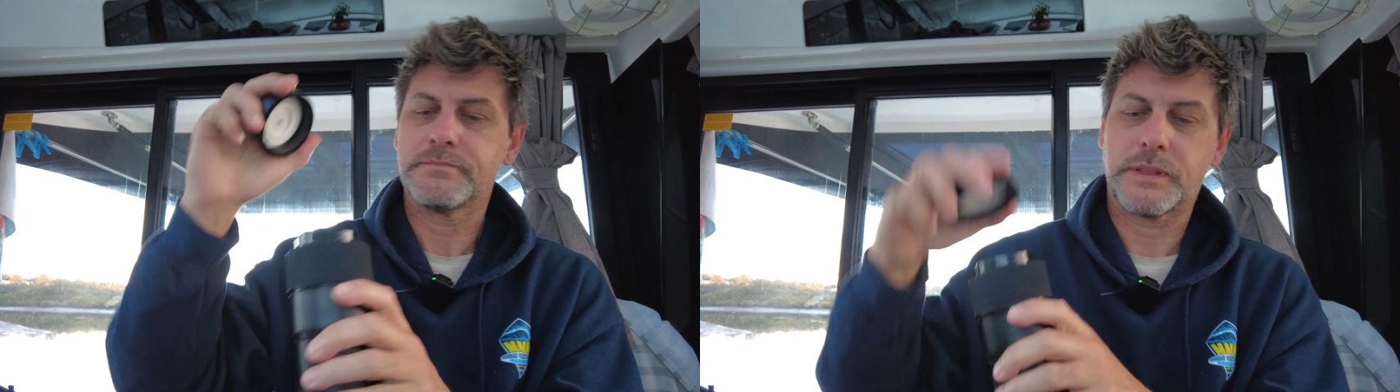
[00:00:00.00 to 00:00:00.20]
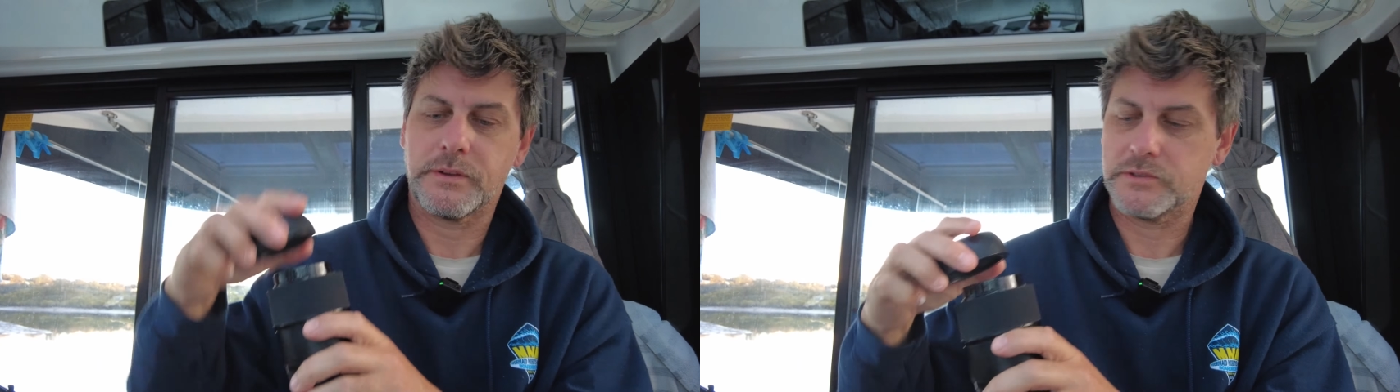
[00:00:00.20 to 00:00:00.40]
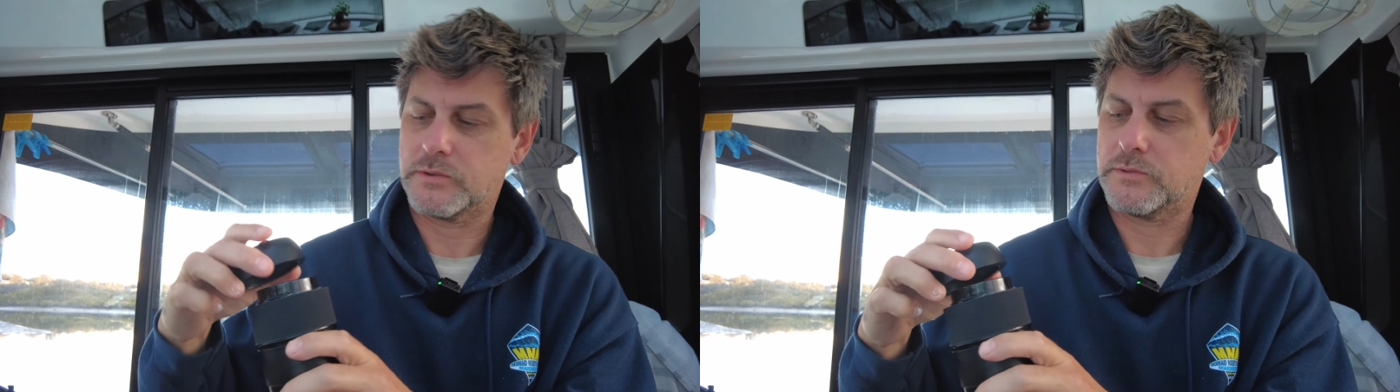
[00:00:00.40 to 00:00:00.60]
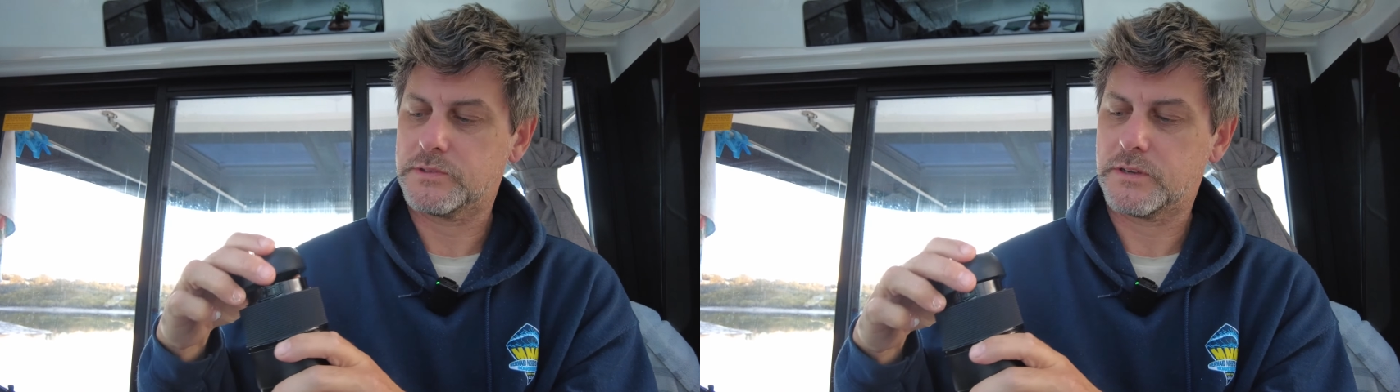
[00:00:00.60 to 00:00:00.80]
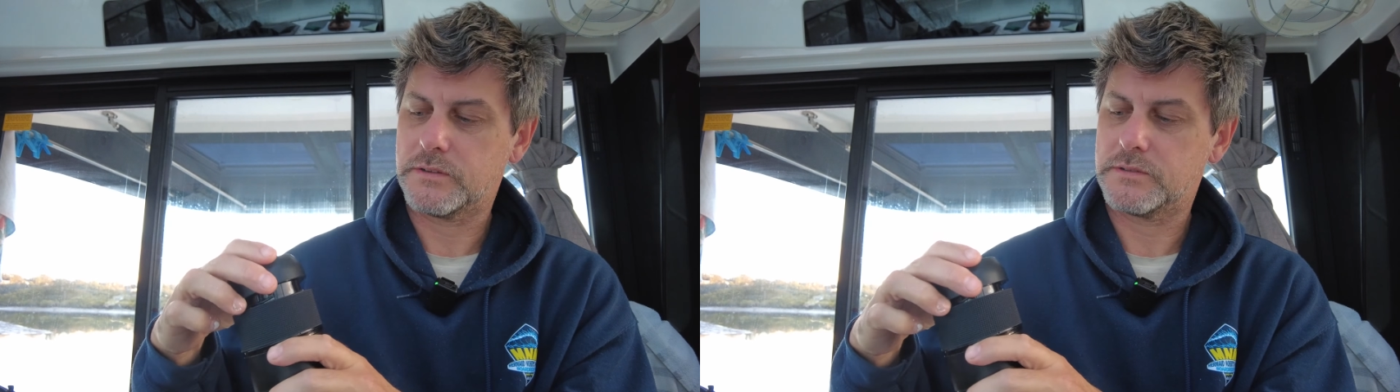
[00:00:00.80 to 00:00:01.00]
but there was
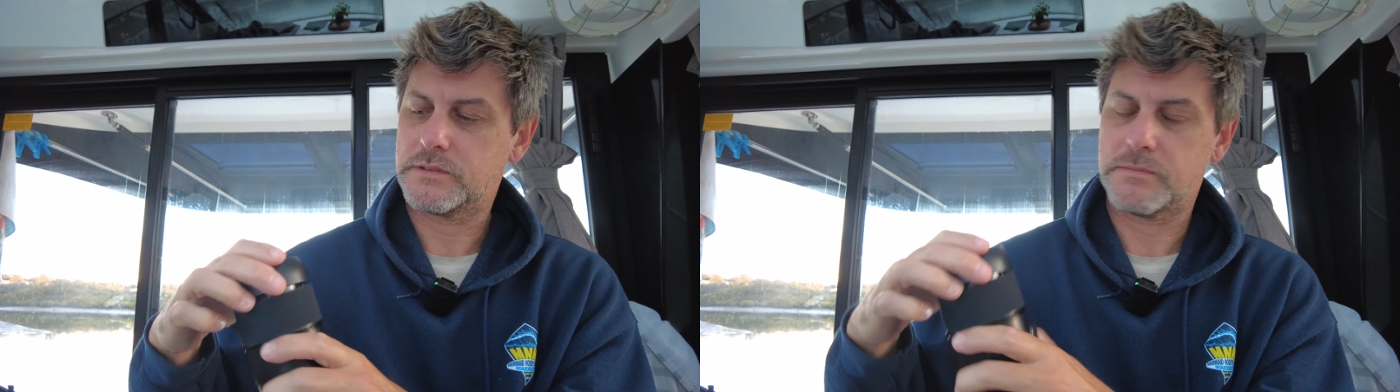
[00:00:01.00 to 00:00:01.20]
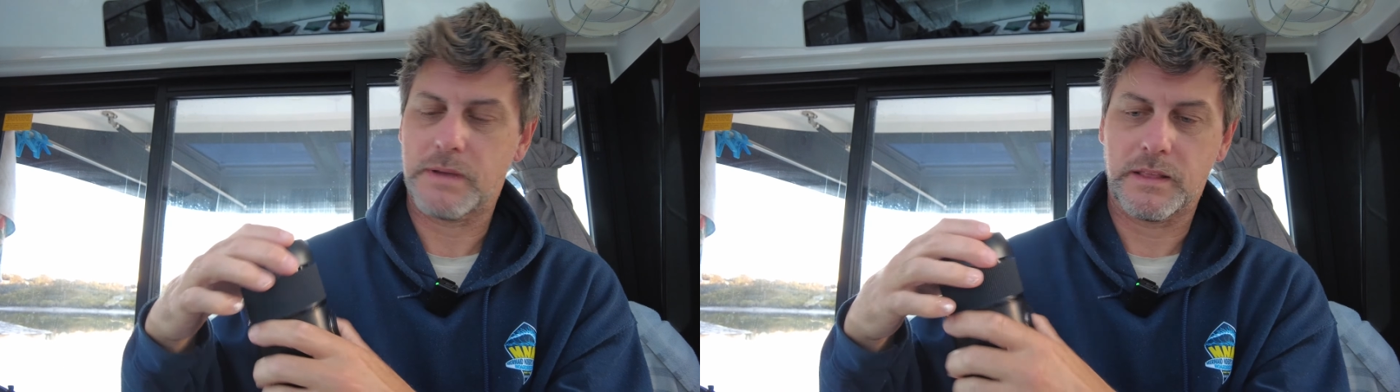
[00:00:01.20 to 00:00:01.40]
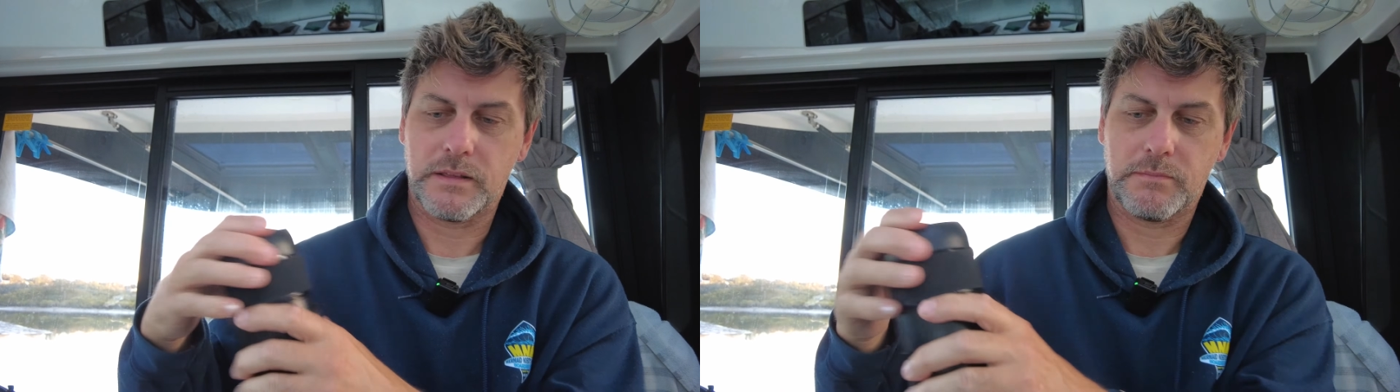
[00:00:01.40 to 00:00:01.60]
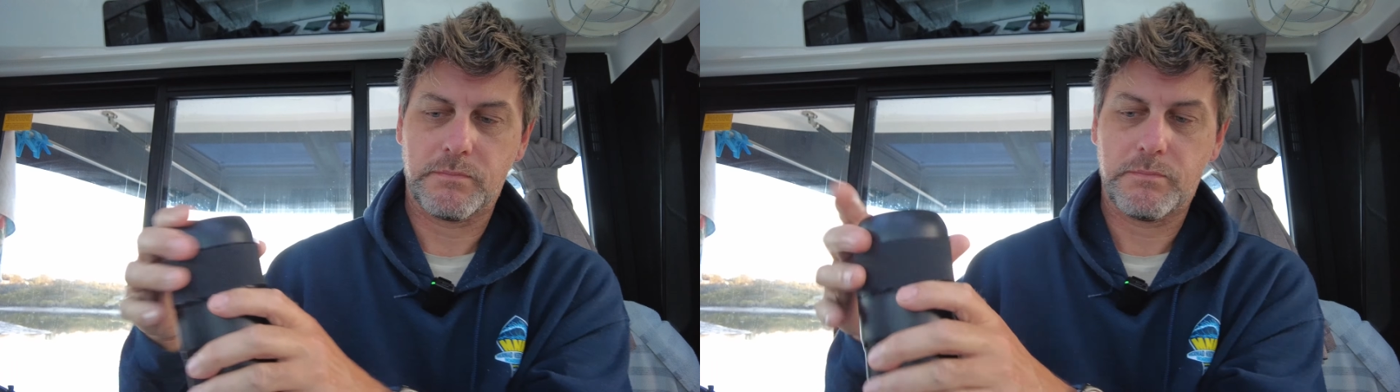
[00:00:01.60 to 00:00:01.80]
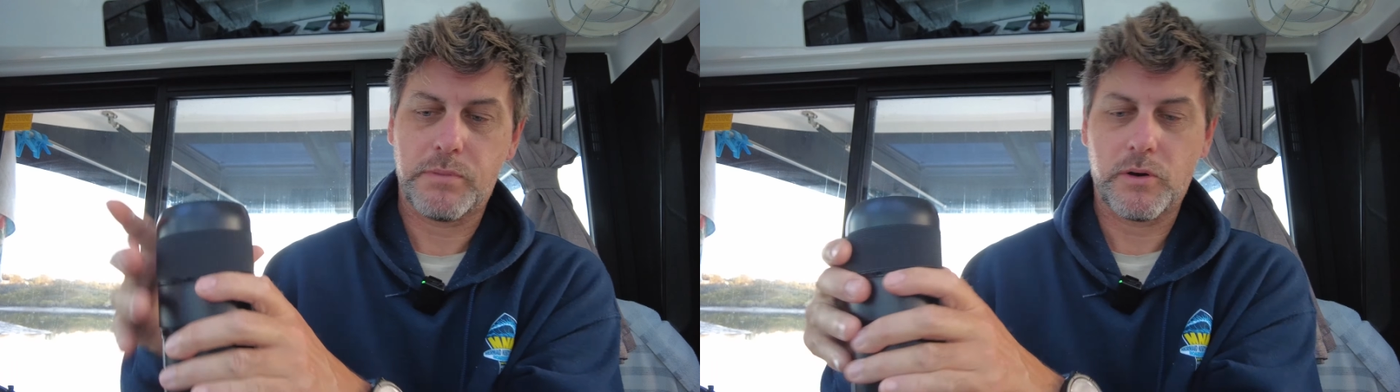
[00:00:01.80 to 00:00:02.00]
also some other
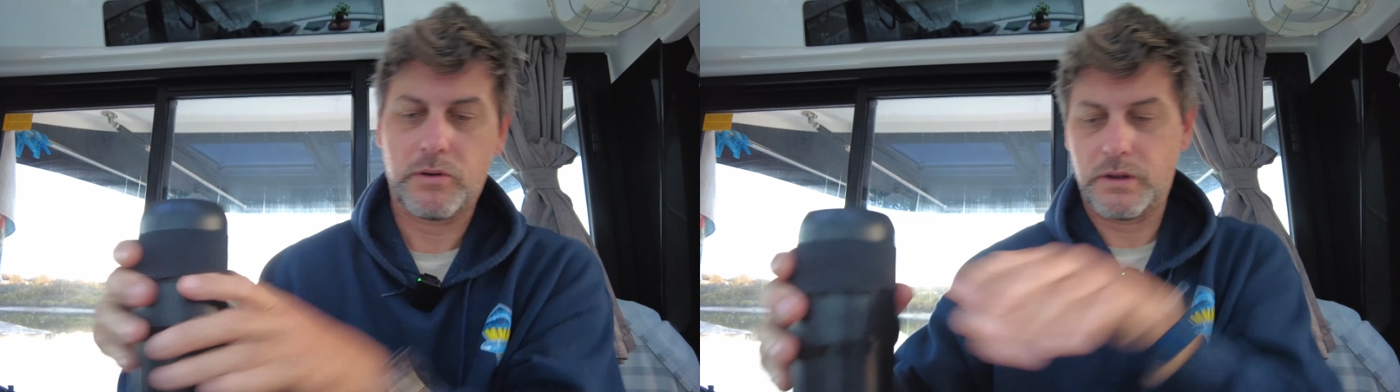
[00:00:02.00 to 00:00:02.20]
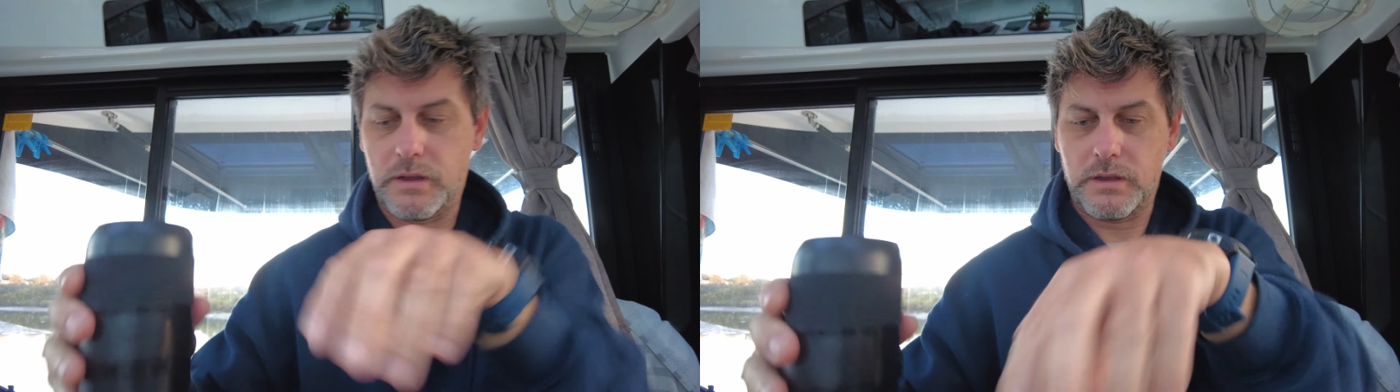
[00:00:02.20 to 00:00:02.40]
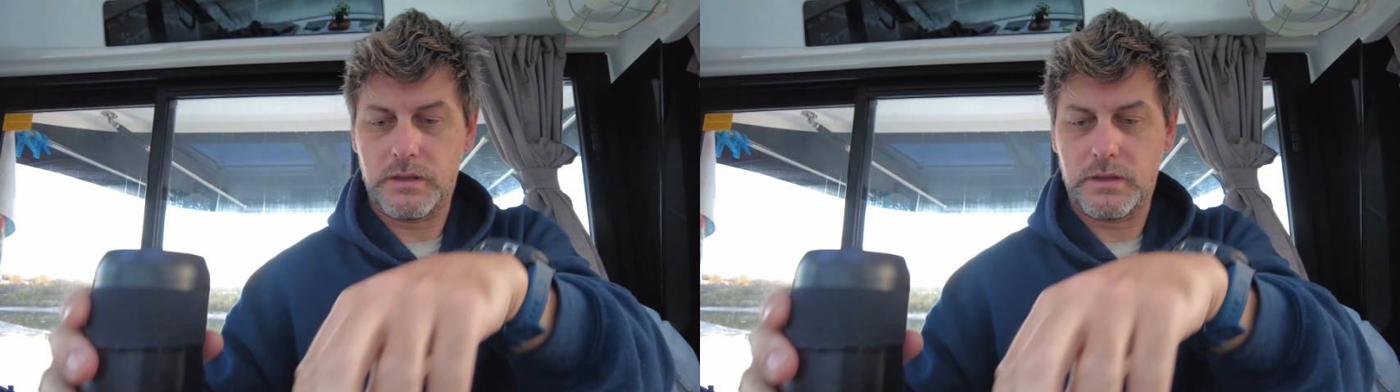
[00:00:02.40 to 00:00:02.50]
pod